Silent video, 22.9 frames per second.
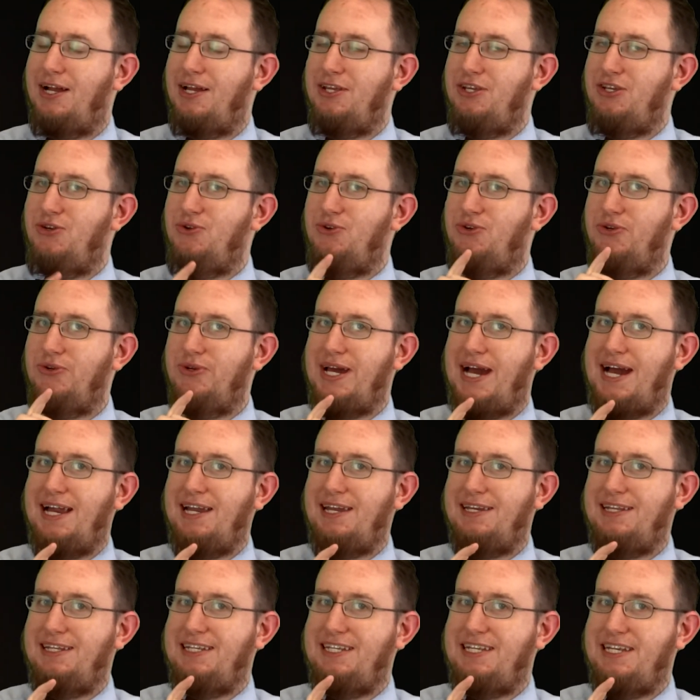You do
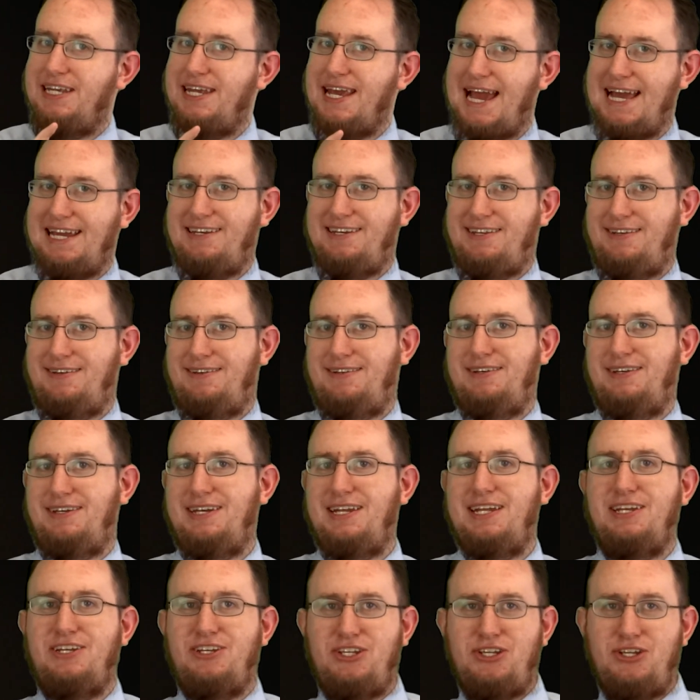not yet
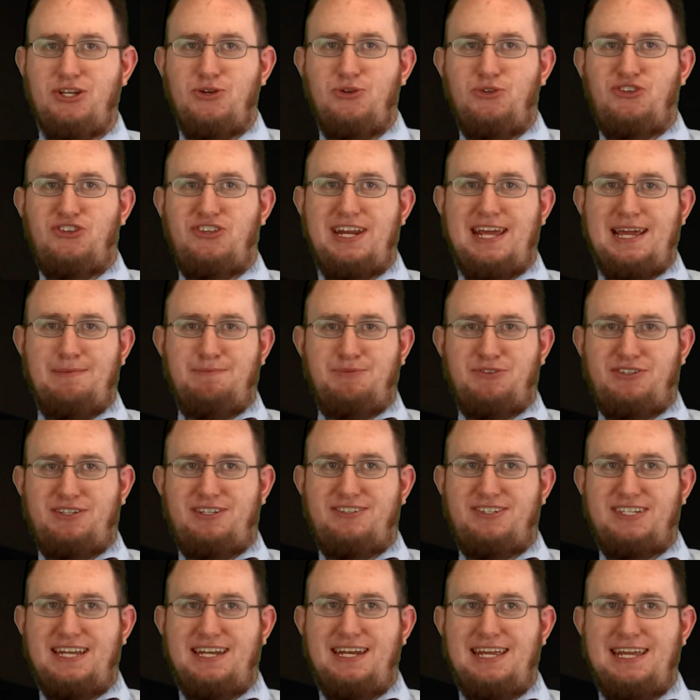need to use stamps to
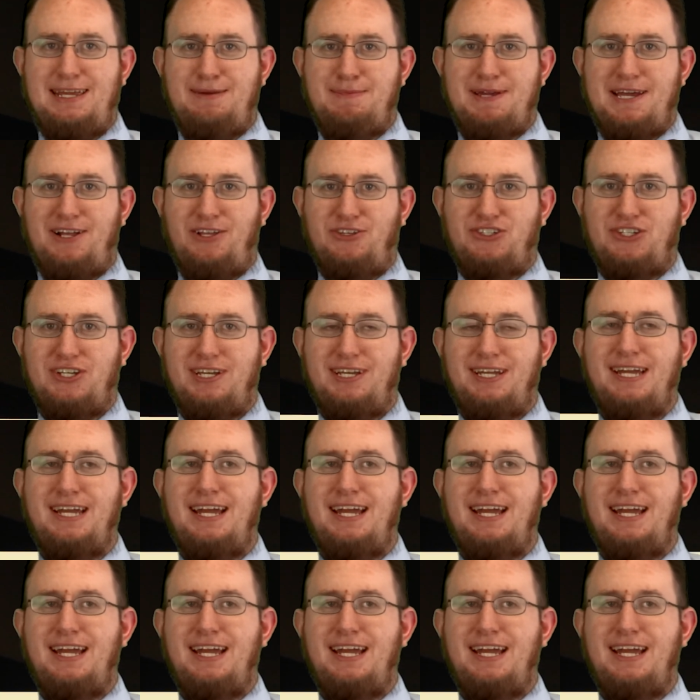send emails.